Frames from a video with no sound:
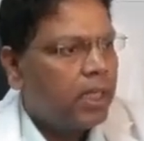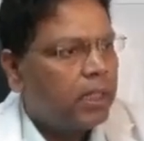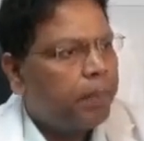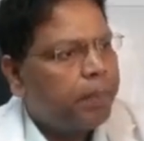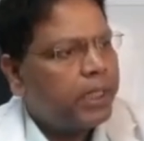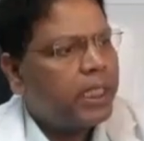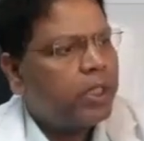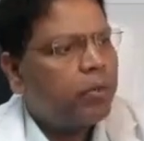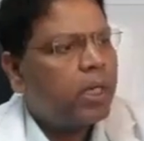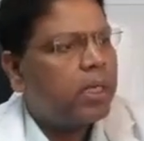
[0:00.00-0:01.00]
The
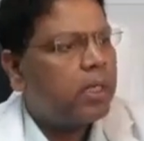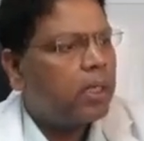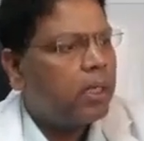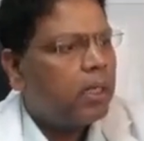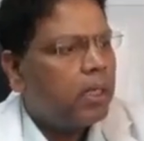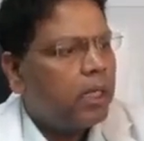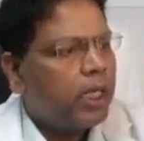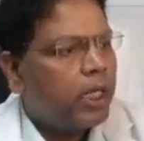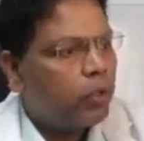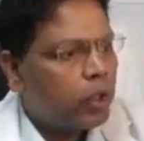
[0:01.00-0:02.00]
patients were
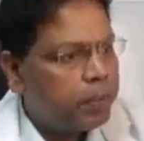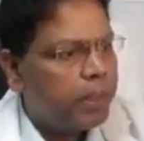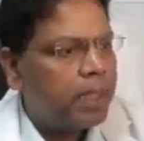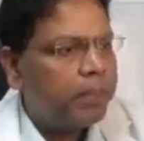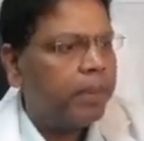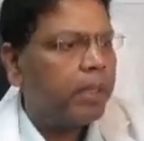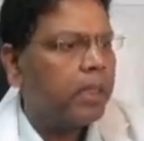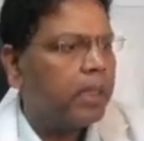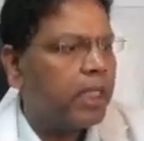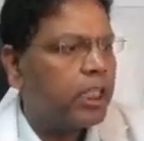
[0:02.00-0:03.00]

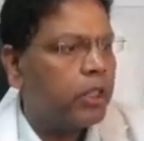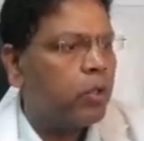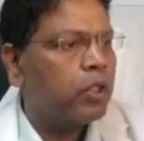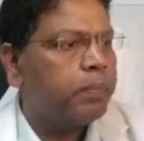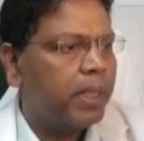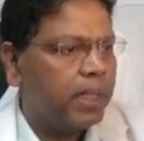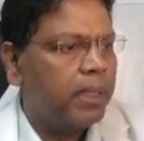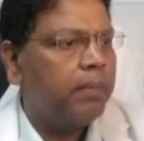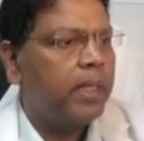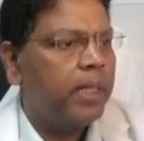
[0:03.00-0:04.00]

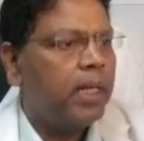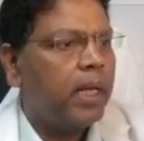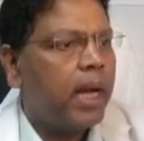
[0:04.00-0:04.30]
retrospectively